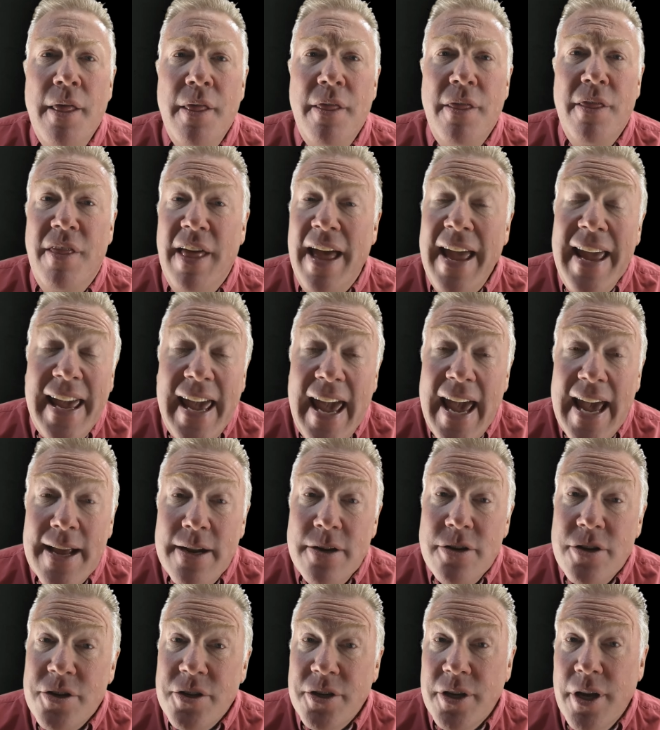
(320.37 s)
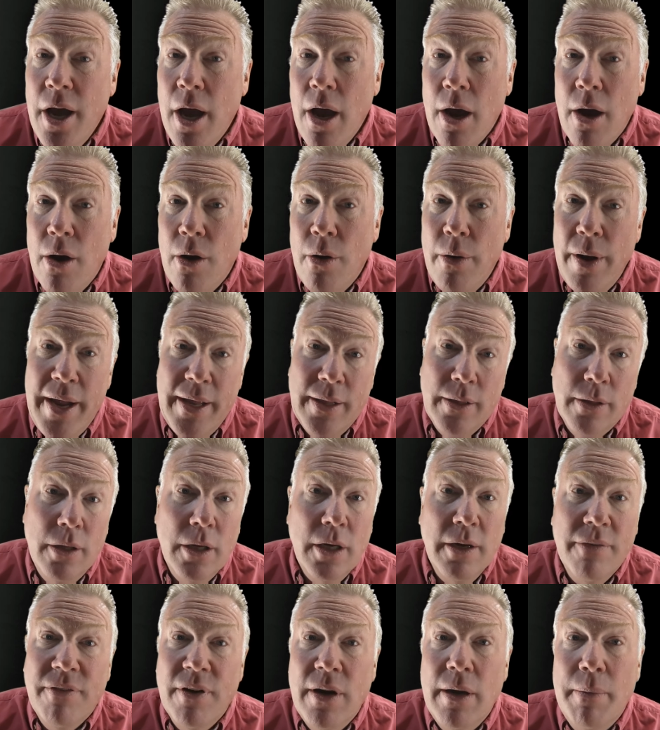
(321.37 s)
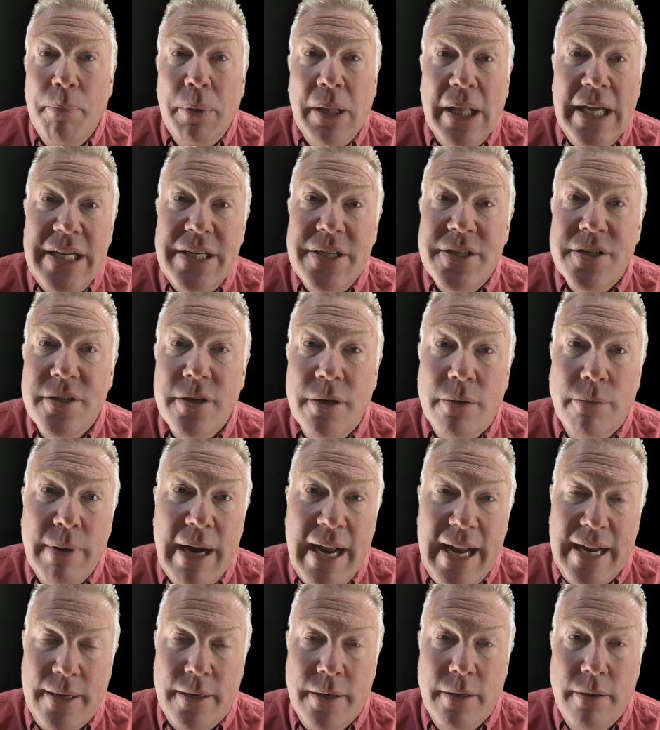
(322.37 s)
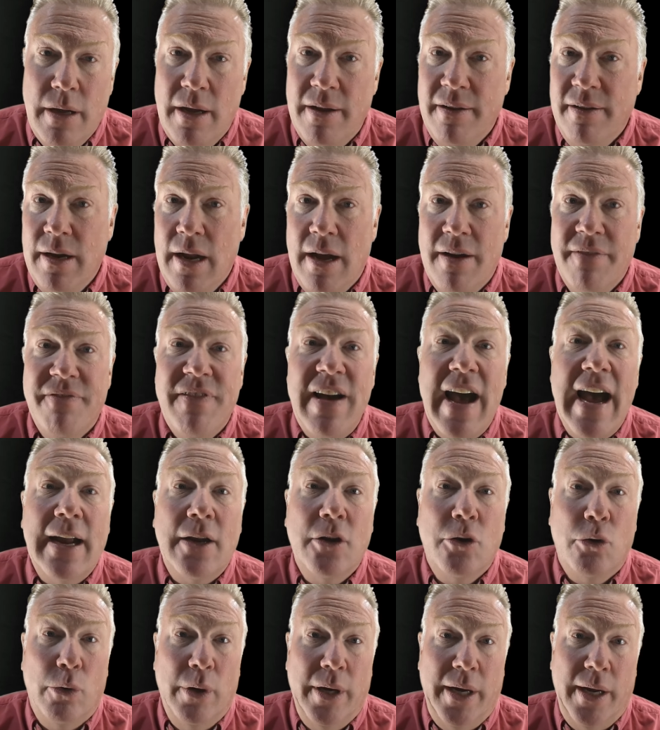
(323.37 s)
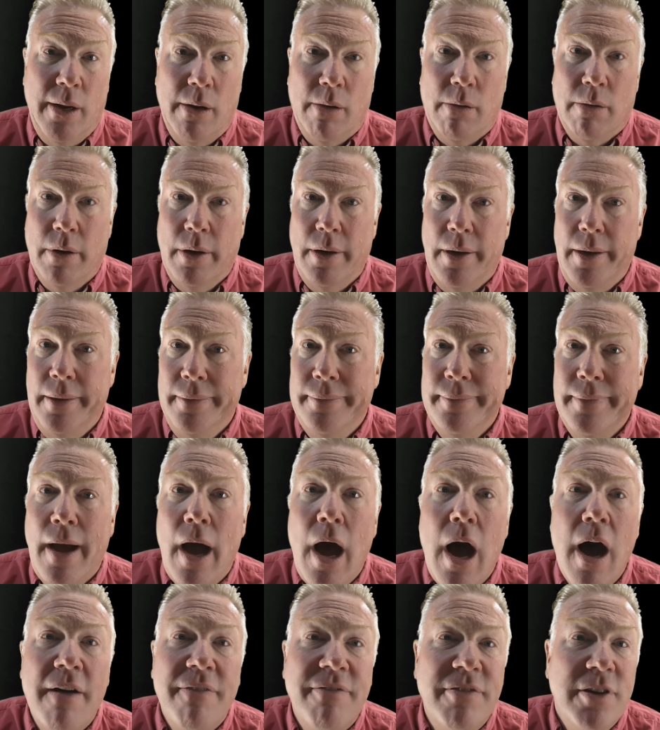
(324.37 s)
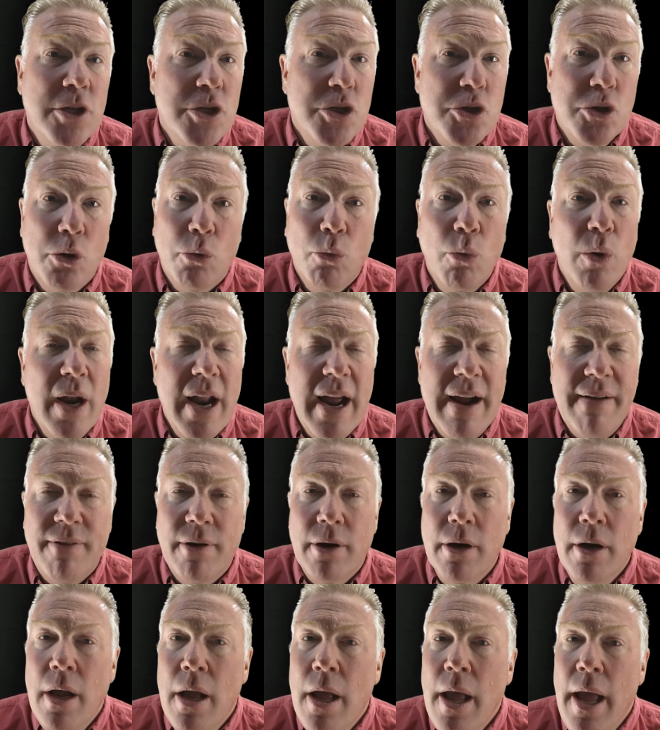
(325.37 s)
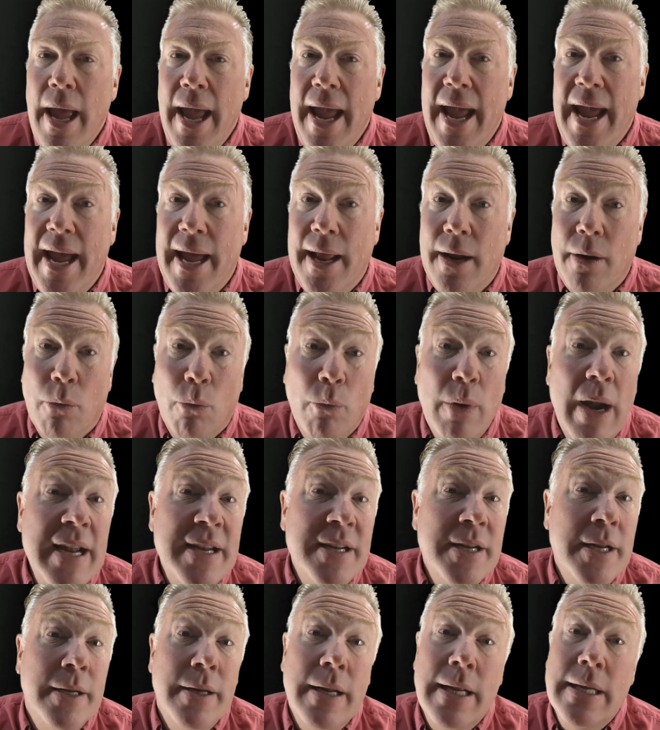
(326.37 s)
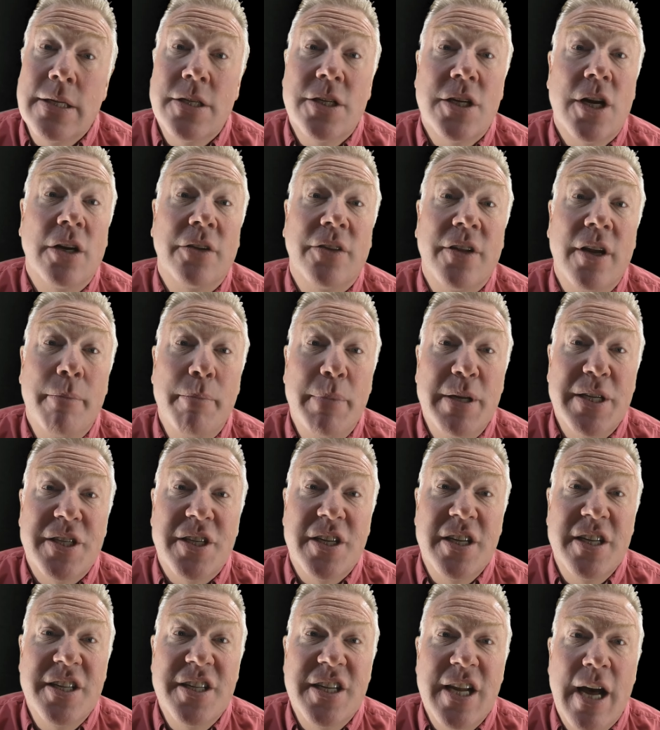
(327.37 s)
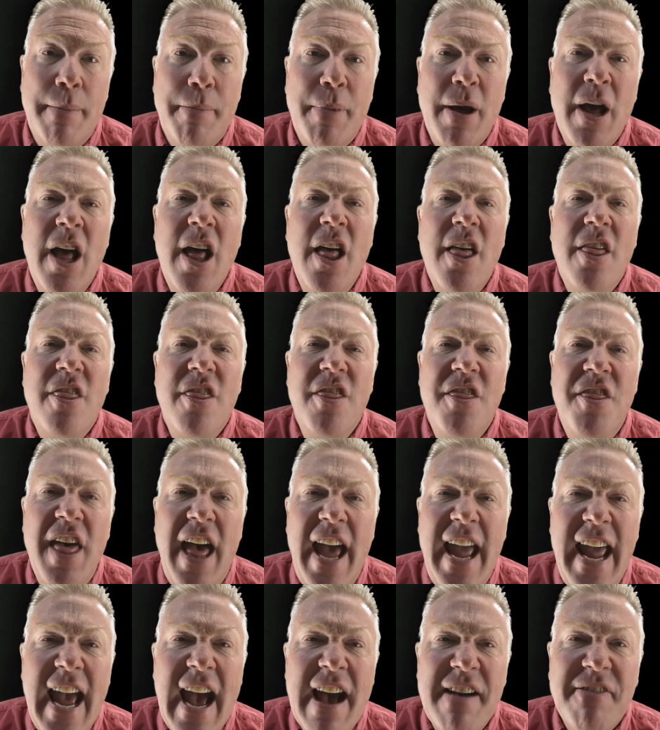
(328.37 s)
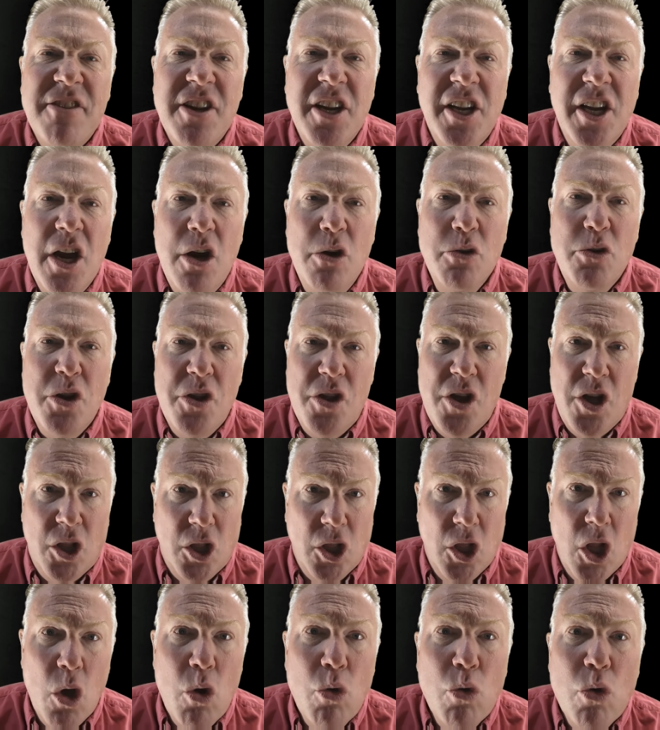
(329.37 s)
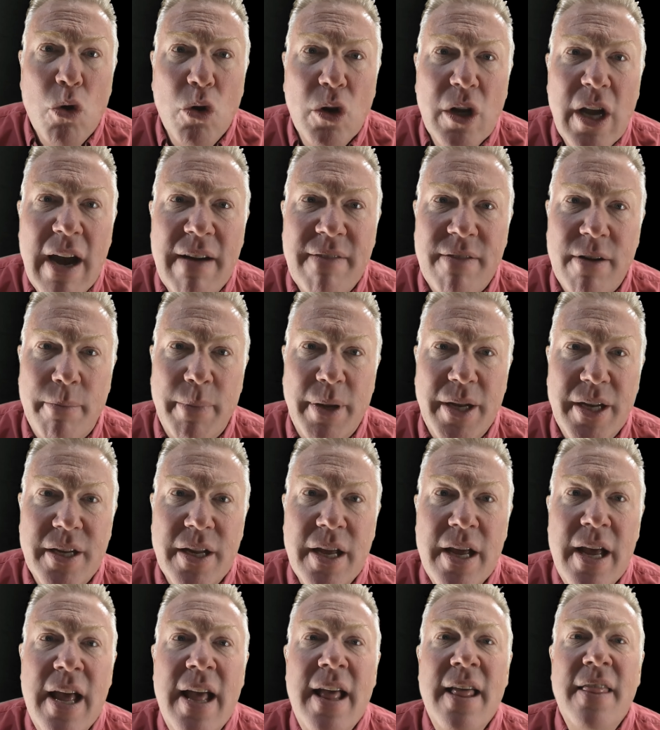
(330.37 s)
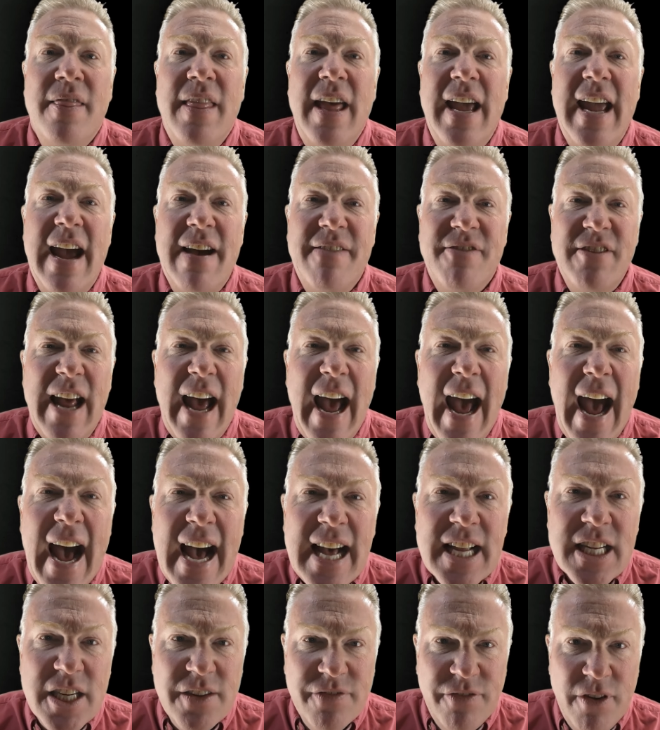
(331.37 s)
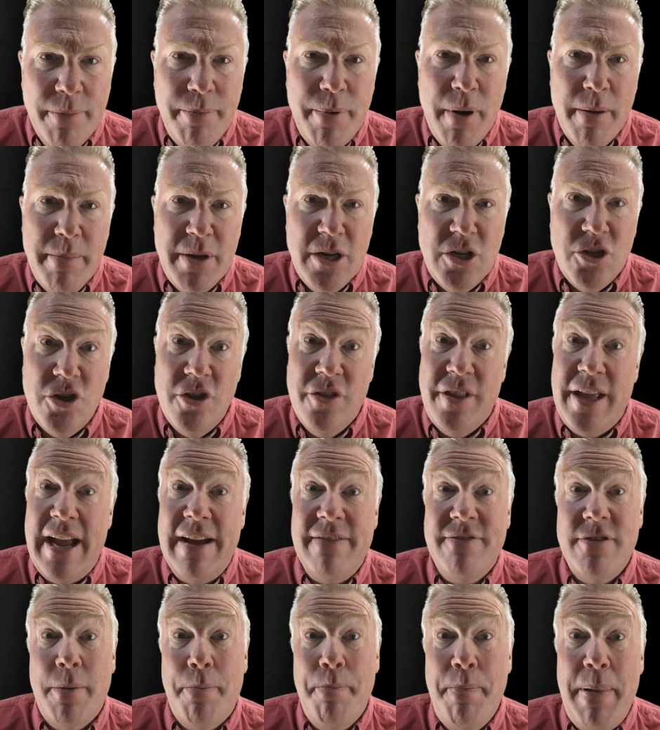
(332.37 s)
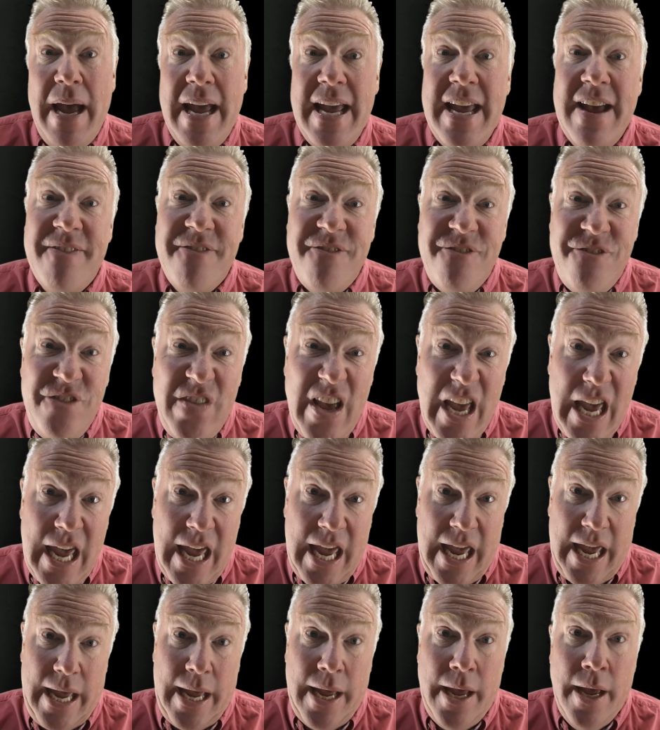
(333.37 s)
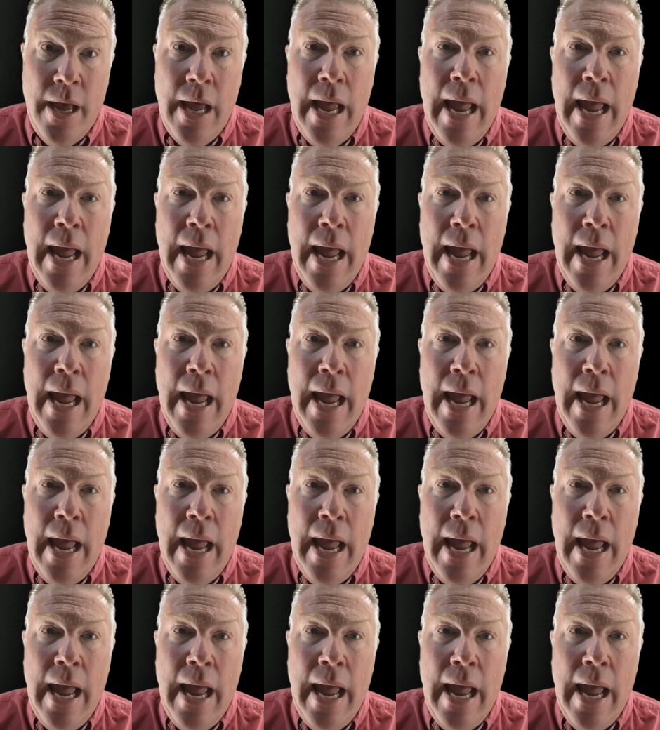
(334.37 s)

they can't just go and look for a place to rent, a, a factory or an office or whatever, and rent it and start their business up. They have to go to the local government. They have to ask for permission. They have to pay a fee.